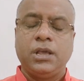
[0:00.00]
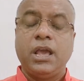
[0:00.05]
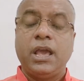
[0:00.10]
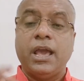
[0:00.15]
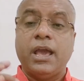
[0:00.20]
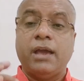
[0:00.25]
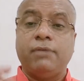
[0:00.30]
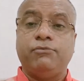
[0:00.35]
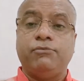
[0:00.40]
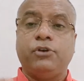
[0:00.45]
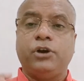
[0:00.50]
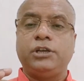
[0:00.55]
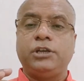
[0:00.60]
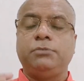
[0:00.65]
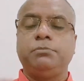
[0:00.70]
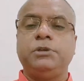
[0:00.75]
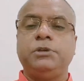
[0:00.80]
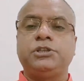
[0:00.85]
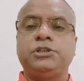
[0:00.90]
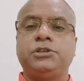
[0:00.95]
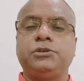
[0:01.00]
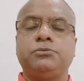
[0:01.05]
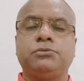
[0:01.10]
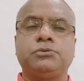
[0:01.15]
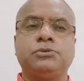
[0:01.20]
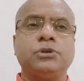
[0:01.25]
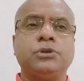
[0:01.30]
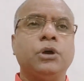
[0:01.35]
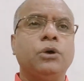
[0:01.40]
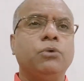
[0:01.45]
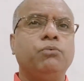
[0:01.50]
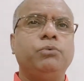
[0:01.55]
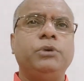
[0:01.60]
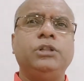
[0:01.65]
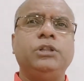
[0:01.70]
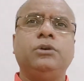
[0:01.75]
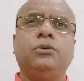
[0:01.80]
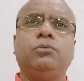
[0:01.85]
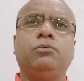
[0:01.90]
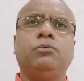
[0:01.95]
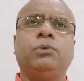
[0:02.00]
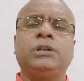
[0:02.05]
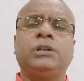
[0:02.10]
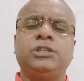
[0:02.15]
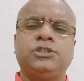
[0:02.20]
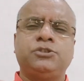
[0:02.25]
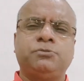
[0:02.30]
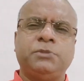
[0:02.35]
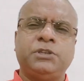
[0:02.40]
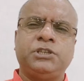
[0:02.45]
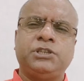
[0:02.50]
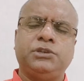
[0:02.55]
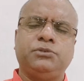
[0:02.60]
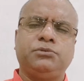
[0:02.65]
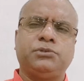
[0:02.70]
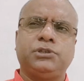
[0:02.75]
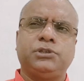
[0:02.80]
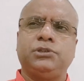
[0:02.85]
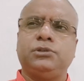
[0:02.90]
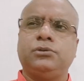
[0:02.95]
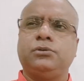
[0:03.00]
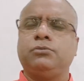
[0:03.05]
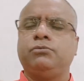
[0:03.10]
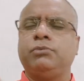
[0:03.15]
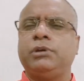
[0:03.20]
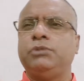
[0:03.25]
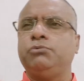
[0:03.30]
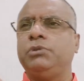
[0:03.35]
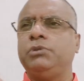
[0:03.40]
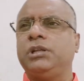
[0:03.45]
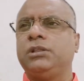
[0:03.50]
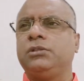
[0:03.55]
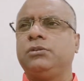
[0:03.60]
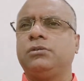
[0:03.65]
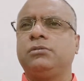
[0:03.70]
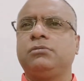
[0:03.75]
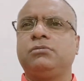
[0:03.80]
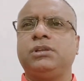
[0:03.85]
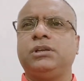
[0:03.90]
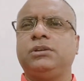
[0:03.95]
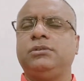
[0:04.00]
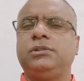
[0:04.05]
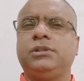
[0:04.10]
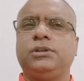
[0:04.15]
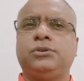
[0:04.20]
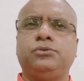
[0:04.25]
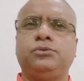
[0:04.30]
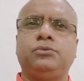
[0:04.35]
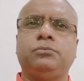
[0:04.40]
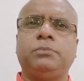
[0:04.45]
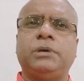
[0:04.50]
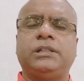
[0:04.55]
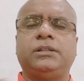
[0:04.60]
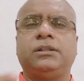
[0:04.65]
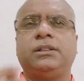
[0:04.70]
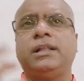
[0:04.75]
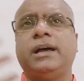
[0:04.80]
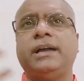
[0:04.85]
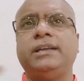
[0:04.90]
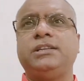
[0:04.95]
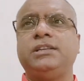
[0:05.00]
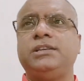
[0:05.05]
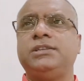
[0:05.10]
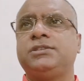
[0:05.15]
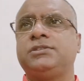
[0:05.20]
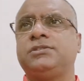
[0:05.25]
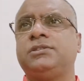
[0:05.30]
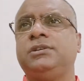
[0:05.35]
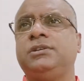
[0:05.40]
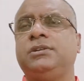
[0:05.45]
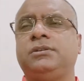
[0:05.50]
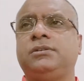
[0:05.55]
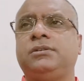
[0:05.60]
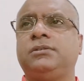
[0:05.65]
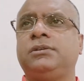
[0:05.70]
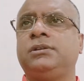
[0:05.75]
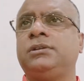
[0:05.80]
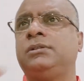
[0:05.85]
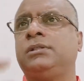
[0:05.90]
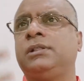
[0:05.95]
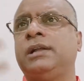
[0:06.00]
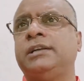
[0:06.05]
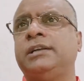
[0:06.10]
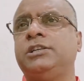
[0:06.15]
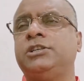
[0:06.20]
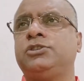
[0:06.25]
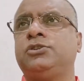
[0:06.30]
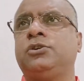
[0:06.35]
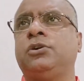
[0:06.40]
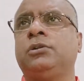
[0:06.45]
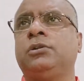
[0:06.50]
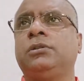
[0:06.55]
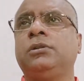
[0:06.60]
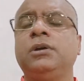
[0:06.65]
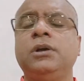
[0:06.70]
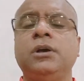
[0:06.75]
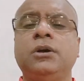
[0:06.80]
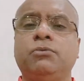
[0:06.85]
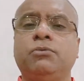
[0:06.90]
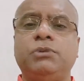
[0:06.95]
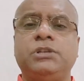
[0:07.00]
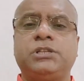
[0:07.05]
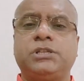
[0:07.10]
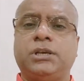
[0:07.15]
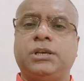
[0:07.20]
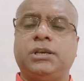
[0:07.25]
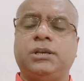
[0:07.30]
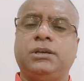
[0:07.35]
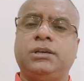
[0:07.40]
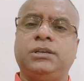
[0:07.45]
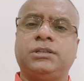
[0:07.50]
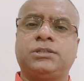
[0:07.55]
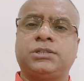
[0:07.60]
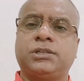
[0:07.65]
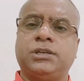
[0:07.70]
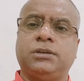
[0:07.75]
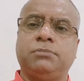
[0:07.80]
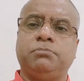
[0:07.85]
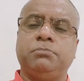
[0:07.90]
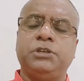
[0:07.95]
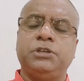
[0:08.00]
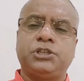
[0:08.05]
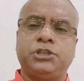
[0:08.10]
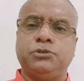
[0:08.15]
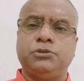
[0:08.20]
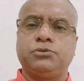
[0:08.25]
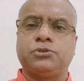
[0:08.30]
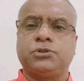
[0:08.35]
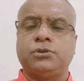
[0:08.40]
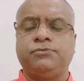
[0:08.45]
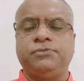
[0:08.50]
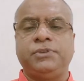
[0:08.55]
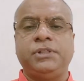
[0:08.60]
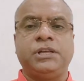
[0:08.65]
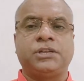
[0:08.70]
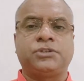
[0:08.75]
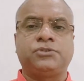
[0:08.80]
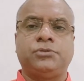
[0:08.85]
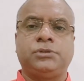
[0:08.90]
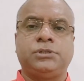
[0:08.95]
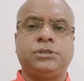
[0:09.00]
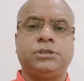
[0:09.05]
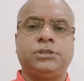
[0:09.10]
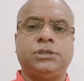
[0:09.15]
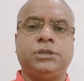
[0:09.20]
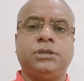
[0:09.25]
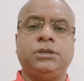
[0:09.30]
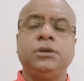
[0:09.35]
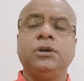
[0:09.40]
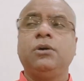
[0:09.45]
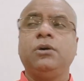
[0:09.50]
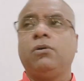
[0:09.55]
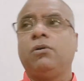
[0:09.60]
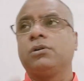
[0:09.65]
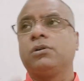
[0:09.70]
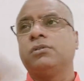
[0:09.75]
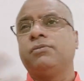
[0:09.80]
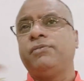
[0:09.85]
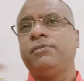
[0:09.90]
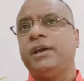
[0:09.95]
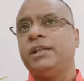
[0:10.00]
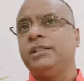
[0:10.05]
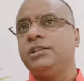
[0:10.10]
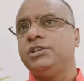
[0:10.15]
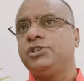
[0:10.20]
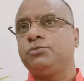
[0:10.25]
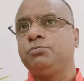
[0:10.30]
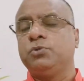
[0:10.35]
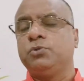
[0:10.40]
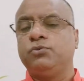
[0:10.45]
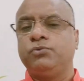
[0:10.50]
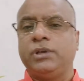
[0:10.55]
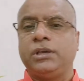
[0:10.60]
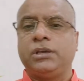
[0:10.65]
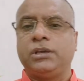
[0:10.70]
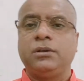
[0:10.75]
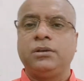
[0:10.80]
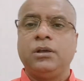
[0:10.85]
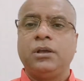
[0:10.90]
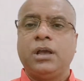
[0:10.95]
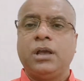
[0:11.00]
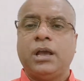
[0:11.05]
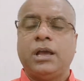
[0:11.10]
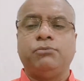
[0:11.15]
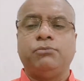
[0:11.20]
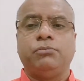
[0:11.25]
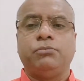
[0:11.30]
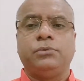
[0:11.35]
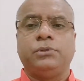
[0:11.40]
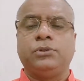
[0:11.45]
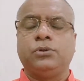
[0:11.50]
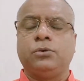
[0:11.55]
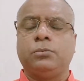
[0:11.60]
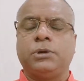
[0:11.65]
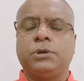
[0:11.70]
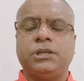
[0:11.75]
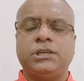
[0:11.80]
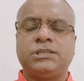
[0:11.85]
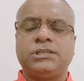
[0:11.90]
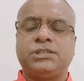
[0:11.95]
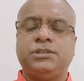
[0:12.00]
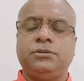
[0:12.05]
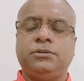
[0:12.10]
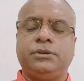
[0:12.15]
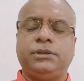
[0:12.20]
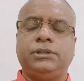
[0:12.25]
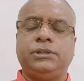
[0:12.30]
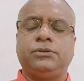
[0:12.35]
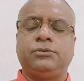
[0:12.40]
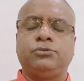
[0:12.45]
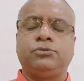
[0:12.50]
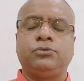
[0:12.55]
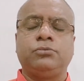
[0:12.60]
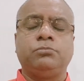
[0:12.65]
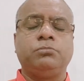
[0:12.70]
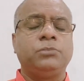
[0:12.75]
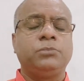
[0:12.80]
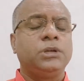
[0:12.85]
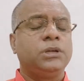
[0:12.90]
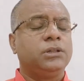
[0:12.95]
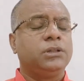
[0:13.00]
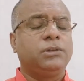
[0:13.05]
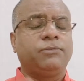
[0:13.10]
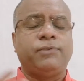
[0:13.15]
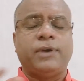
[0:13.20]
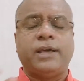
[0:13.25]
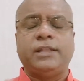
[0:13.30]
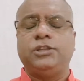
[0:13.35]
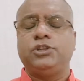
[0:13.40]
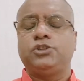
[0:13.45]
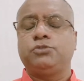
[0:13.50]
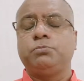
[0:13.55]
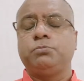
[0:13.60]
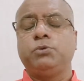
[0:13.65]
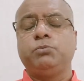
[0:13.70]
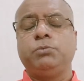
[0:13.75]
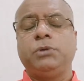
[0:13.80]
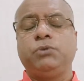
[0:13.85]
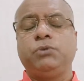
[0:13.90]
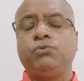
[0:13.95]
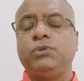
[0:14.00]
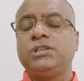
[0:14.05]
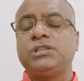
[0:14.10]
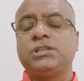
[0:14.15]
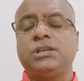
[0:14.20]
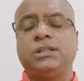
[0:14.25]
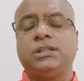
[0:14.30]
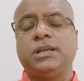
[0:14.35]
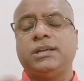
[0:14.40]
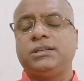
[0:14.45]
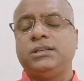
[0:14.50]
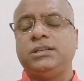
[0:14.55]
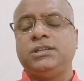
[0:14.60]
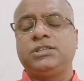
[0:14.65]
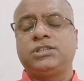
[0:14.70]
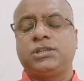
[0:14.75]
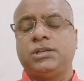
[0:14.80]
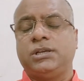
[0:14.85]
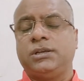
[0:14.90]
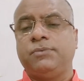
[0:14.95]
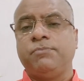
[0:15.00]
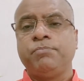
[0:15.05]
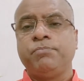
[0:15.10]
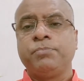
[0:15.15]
Avoid misuse. We know what is misuse. When we are not there in the room and the light is there, light is on, we say it's a misuse of electricity, or the fan is moving and nobody is there in the room, the fan is moving, we say that it's a